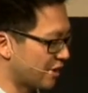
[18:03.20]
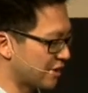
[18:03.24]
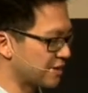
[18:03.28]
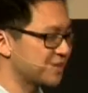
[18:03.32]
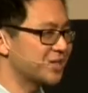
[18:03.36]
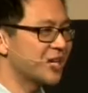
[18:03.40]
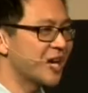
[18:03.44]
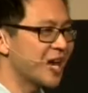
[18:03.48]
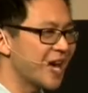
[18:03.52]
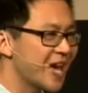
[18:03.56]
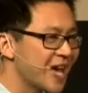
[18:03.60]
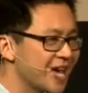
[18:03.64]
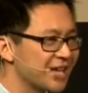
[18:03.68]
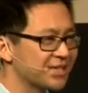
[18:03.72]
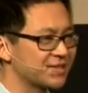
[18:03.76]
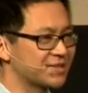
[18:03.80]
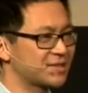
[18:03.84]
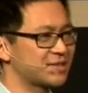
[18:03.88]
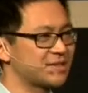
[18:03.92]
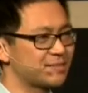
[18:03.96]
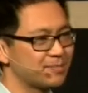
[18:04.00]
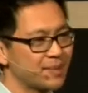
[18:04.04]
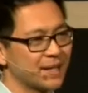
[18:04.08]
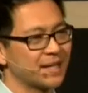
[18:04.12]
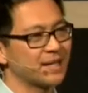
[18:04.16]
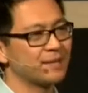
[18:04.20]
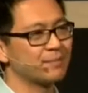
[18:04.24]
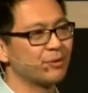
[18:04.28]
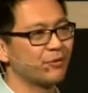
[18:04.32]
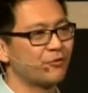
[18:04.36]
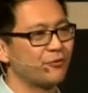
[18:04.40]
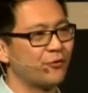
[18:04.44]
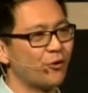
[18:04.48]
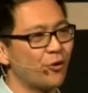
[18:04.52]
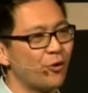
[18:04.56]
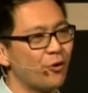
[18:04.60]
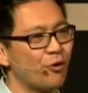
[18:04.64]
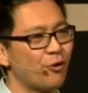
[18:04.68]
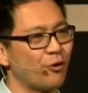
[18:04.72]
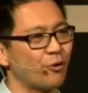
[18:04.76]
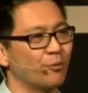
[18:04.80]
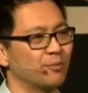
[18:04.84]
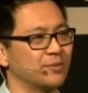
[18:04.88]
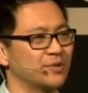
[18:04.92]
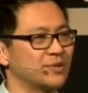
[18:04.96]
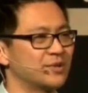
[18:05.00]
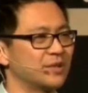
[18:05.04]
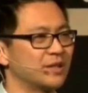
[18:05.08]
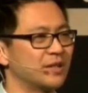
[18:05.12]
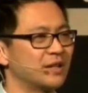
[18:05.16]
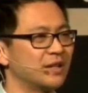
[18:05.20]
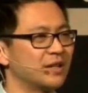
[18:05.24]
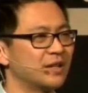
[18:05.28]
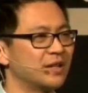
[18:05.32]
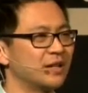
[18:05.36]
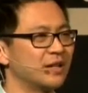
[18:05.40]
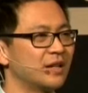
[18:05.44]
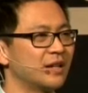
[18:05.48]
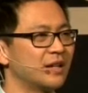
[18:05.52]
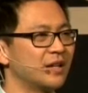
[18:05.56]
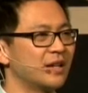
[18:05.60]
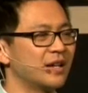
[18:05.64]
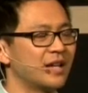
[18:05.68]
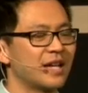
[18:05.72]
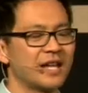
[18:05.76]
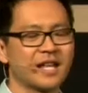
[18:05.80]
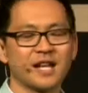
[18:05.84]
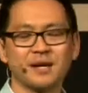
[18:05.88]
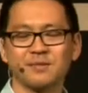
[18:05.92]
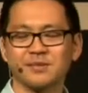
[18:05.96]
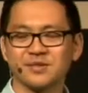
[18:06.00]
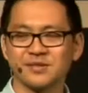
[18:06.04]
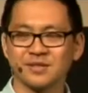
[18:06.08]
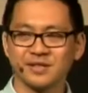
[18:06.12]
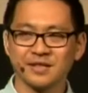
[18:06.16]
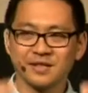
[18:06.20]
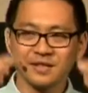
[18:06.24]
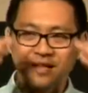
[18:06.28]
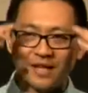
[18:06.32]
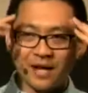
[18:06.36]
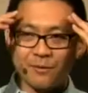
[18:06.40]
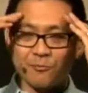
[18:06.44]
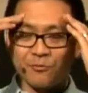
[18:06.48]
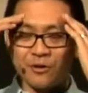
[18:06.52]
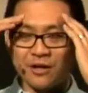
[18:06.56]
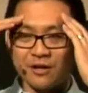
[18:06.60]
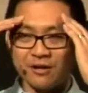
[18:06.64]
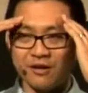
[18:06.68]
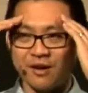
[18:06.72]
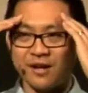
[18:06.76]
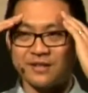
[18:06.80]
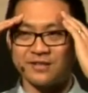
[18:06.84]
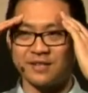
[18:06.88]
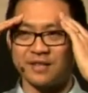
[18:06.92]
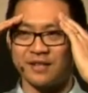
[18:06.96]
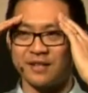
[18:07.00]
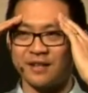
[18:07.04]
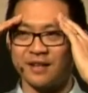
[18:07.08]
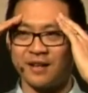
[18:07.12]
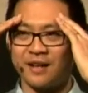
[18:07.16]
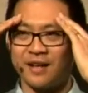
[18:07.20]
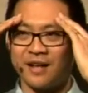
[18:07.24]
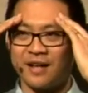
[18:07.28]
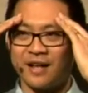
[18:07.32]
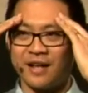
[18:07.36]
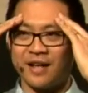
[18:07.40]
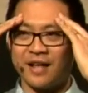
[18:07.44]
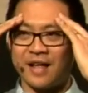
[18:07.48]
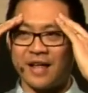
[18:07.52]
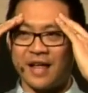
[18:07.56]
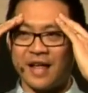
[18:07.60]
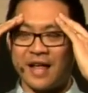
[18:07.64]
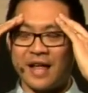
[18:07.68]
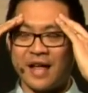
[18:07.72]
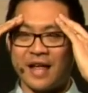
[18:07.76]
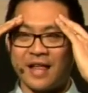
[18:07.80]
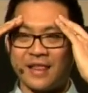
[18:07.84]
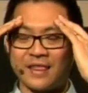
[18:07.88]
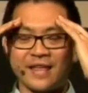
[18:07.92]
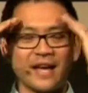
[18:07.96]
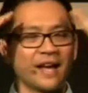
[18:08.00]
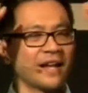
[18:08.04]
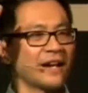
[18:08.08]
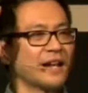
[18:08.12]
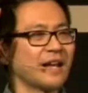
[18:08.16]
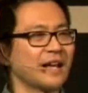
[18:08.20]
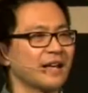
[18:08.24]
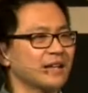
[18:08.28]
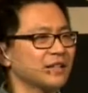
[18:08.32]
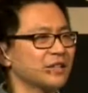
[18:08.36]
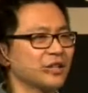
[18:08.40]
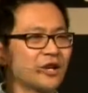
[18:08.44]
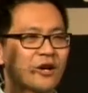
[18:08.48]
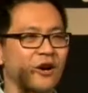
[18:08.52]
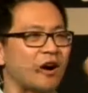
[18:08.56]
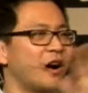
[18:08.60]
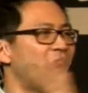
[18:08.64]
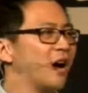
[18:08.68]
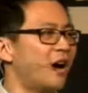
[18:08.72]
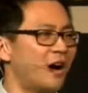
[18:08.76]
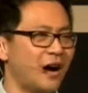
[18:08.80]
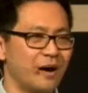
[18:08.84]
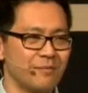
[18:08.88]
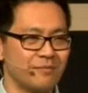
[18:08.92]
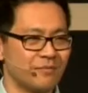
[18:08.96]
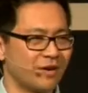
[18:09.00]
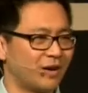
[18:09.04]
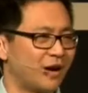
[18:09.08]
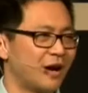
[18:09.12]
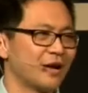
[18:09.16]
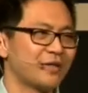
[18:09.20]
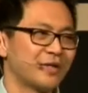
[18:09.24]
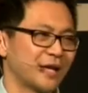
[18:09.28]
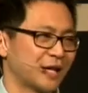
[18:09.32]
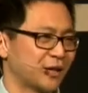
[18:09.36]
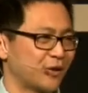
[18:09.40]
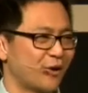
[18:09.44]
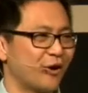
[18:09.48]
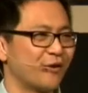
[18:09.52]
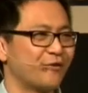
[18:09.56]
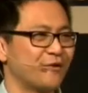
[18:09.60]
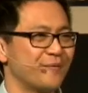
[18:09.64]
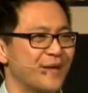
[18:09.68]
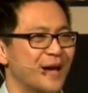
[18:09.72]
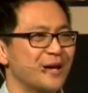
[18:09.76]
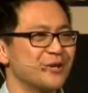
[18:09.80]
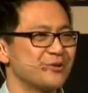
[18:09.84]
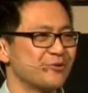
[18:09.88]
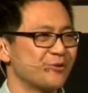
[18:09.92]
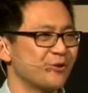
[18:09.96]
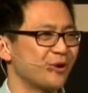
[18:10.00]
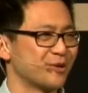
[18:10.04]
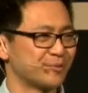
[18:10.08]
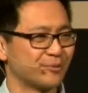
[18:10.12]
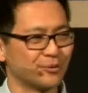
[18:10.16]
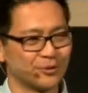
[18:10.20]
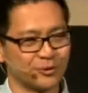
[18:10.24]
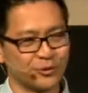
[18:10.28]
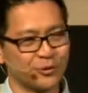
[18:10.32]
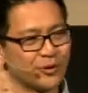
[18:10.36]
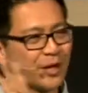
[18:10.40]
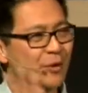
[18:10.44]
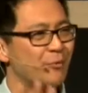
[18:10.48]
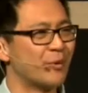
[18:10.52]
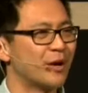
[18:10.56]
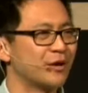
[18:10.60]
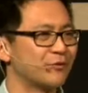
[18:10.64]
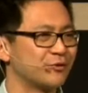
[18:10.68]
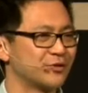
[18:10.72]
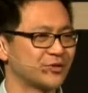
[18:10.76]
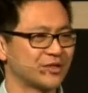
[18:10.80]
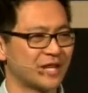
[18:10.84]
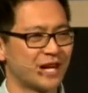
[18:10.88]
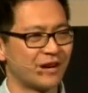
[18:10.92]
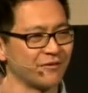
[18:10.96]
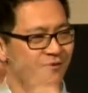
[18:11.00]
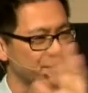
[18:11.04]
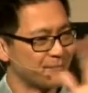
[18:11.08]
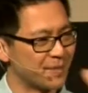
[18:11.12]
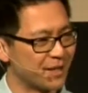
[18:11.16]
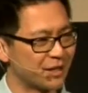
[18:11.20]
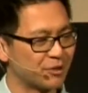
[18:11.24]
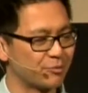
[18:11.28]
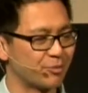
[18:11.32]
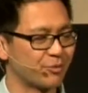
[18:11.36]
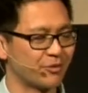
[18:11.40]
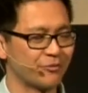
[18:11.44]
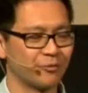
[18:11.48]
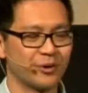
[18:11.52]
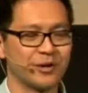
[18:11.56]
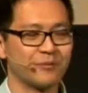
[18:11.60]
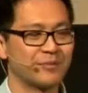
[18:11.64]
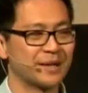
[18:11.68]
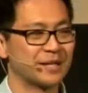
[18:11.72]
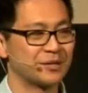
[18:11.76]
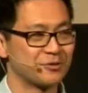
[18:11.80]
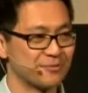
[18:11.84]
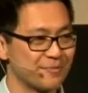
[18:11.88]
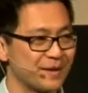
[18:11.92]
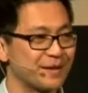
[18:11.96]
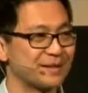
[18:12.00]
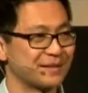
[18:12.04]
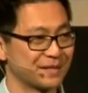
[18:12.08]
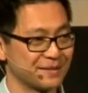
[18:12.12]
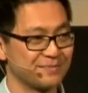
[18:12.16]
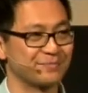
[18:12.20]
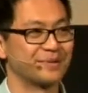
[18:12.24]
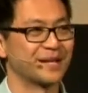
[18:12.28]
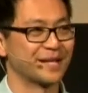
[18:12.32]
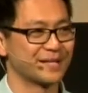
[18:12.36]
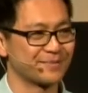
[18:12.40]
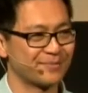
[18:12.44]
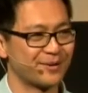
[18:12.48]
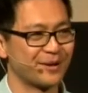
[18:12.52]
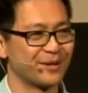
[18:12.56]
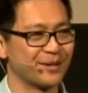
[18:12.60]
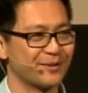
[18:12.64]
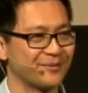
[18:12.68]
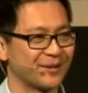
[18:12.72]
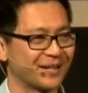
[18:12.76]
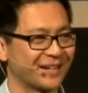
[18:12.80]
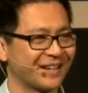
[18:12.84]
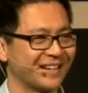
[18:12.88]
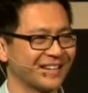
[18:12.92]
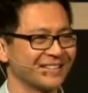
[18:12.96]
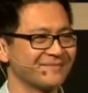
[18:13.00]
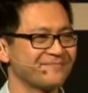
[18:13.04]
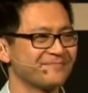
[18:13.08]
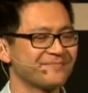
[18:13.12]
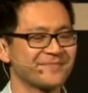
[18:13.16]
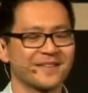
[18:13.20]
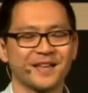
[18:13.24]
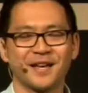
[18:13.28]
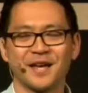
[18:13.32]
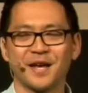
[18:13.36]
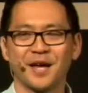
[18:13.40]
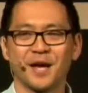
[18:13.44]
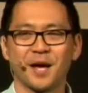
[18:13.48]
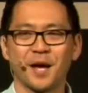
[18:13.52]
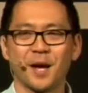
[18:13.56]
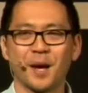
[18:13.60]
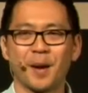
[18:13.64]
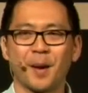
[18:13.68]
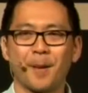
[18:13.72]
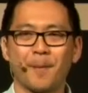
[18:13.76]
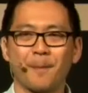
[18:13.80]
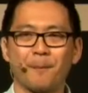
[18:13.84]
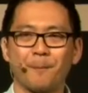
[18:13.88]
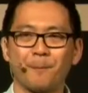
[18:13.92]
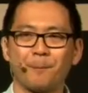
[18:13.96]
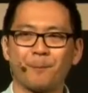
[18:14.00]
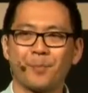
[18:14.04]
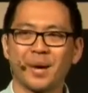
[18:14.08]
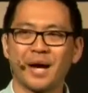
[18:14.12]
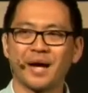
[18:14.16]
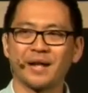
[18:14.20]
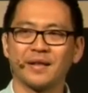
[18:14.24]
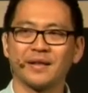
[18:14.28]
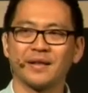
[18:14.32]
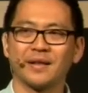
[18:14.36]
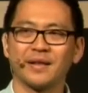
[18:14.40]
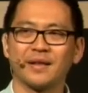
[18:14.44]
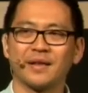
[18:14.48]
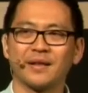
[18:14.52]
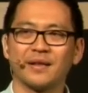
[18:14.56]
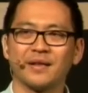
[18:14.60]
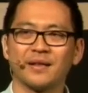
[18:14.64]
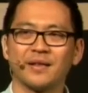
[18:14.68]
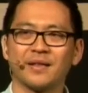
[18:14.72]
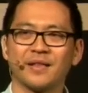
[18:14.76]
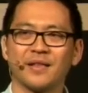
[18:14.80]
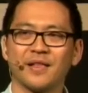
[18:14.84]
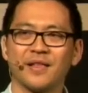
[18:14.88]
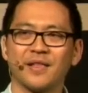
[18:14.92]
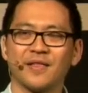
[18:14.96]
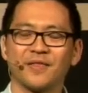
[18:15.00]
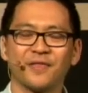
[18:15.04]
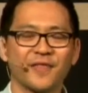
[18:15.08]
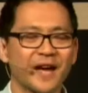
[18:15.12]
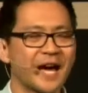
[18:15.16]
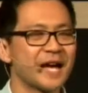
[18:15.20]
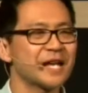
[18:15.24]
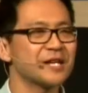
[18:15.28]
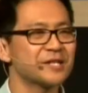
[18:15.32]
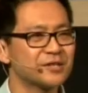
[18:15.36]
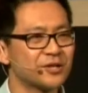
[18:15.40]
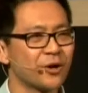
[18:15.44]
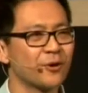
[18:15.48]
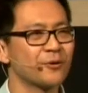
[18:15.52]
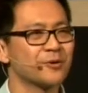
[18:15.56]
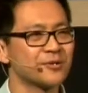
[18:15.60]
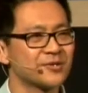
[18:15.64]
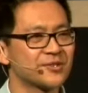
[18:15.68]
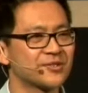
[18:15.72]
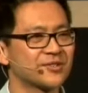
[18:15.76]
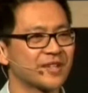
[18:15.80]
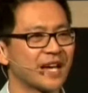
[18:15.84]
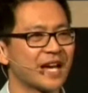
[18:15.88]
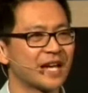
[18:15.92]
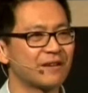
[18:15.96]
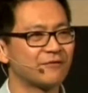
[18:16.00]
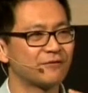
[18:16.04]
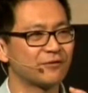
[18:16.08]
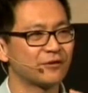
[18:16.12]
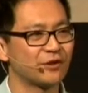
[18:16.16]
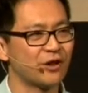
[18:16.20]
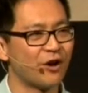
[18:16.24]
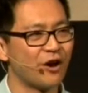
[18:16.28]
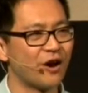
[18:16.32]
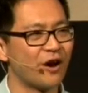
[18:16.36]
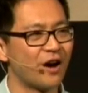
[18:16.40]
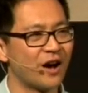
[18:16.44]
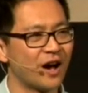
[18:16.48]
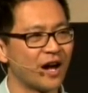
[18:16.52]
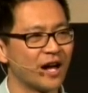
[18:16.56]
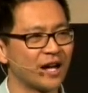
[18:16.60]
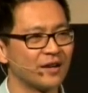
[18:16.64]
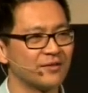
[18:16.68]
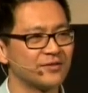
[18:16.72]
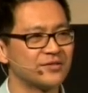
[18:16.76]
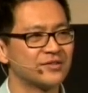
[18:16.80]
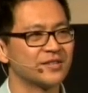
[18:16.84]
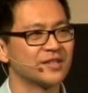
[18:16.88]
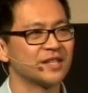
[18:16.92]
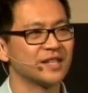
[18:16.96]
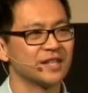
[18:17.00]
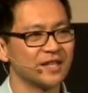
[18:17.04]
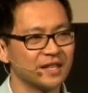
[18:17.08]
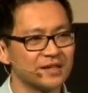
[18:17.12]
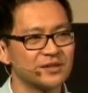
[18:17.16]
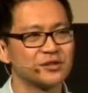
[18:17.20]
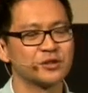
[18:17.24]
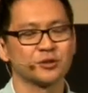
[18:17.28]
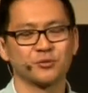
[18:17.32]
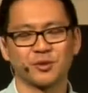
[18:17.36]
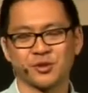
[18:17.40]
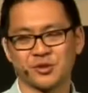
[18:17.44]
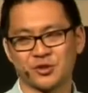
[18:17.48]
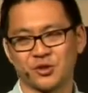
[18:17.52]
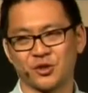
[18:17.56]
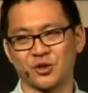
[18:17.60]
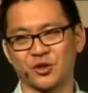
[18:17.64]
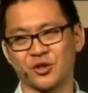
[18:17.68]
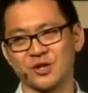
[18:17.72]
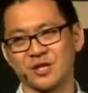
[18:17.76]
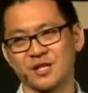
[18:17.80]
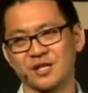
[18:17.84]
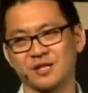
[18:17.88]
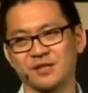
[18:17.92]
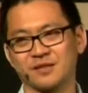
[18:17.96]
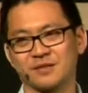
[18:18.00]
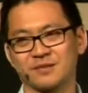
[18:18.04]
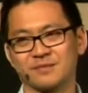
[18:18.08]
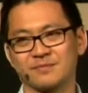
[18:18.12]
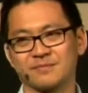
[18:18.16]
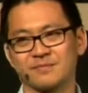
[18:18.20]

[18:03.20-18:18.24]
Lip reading: Tests being performed. And I'm sitting there, I'm realizing that, you know, I thank God for Mount Druitt Hospital and all their wonderful staff. The medical, we've been tremendously blessed by them, okay? But they don't save lives into eternity.